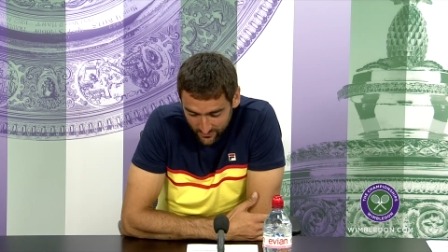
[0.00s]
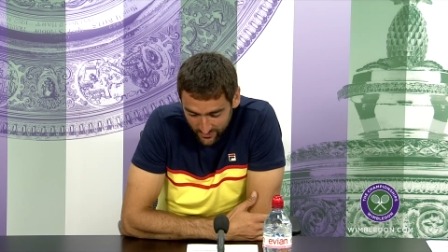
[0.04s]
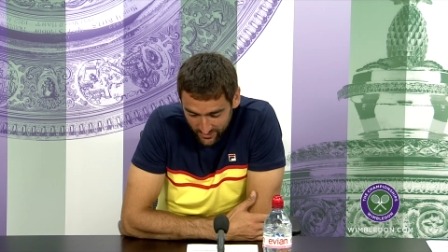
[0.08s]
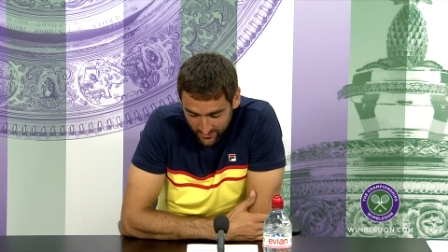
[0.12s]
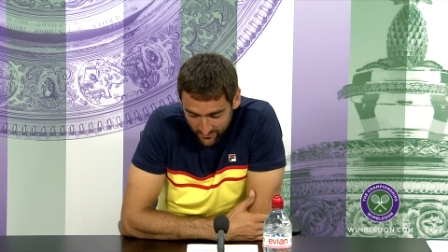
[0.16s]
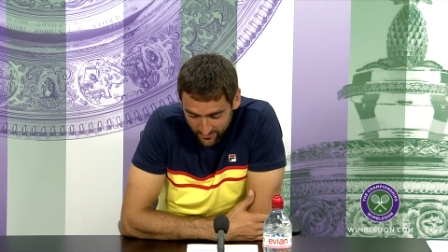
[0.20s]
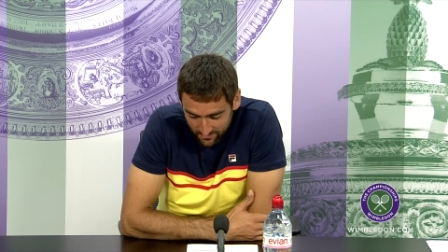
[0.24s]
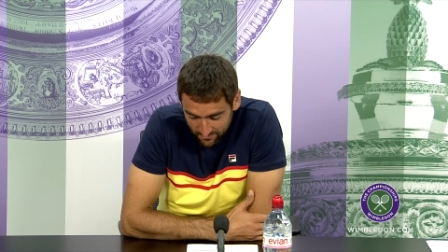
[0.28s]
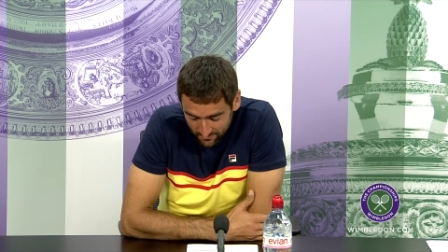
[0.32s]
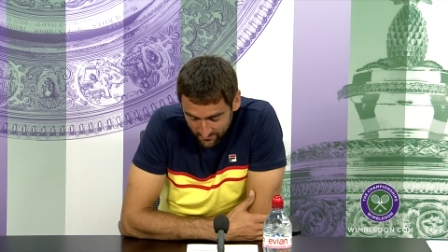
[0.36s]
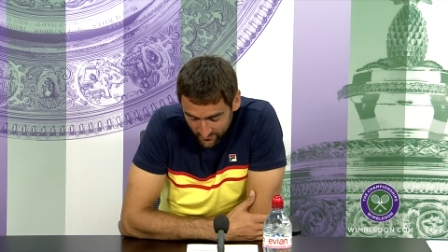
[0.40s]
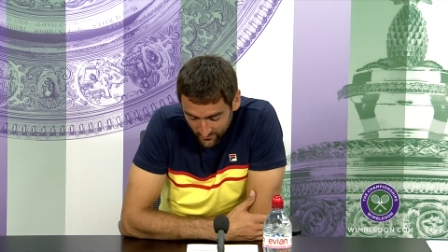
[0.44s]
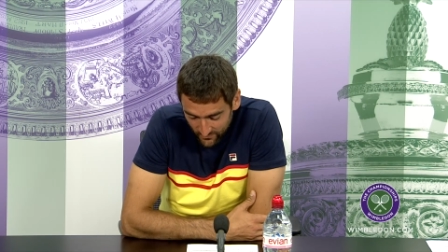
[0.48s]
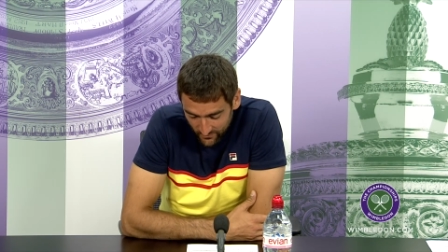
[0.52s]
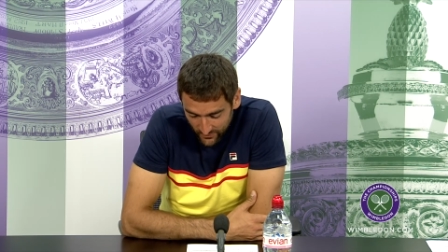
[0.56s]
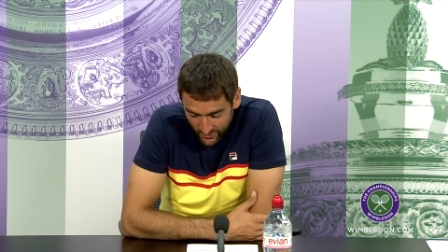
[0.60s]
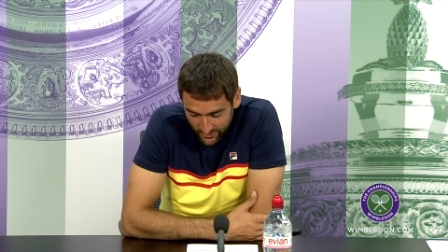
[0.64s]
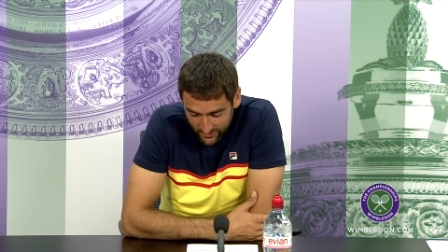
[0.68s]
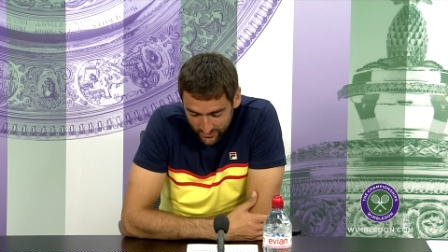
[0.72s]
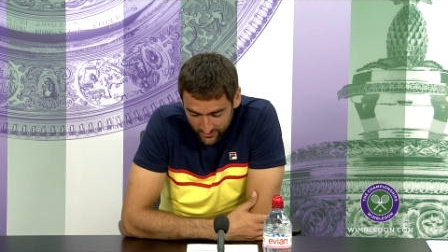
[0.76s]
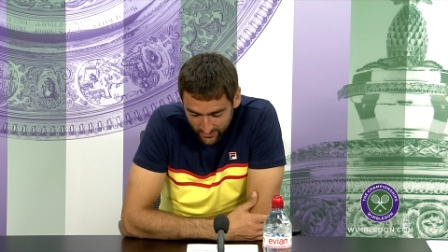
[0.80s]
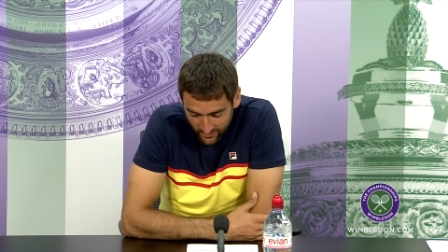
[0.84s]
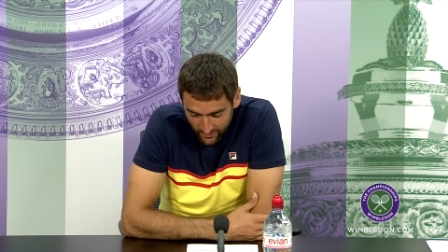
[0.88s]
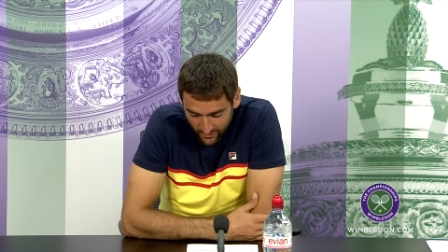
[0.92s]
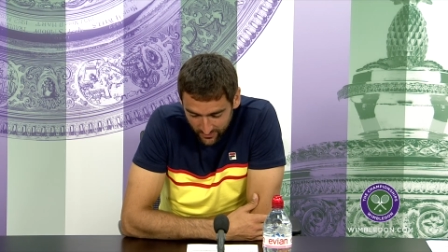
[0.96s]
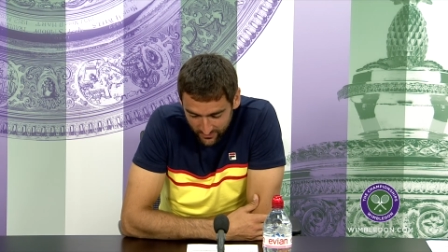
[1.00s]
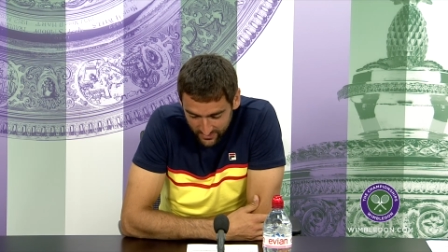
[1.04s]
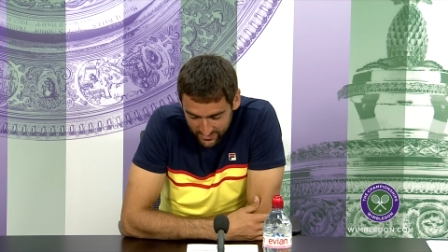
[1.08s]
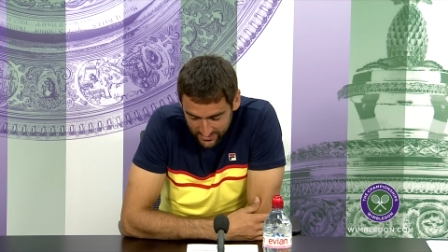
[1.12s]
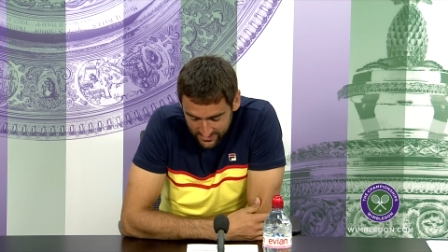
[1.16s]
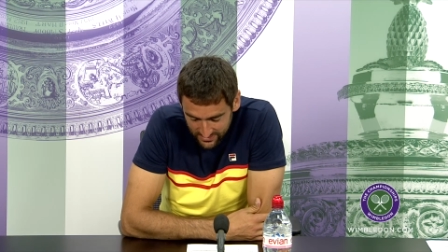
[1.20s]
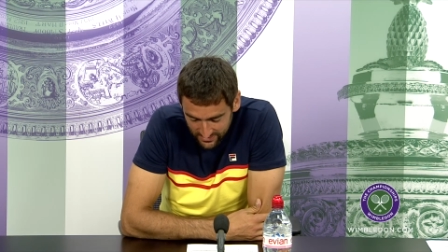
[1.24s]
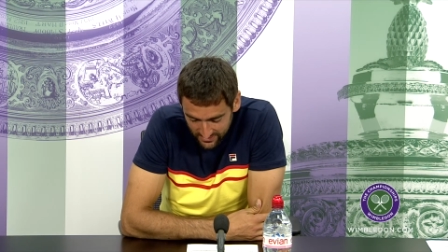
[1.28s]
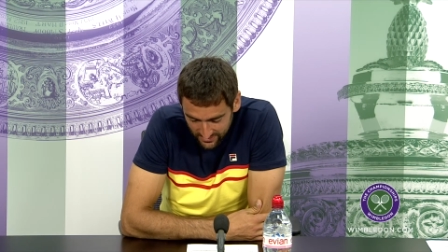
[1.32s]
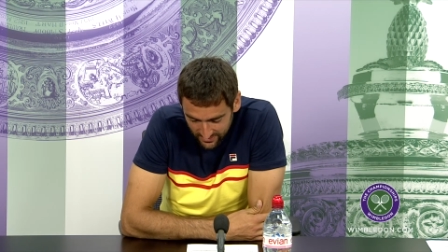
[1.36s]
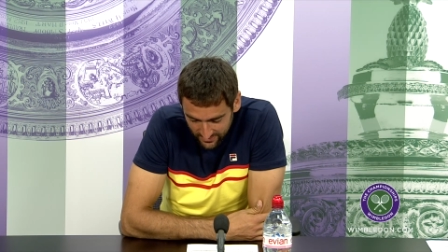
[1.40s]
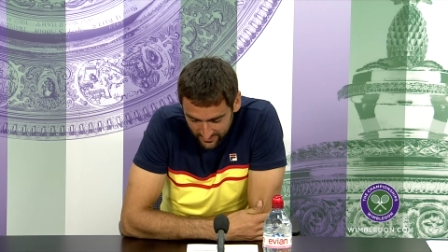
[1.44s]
a victory, obviously,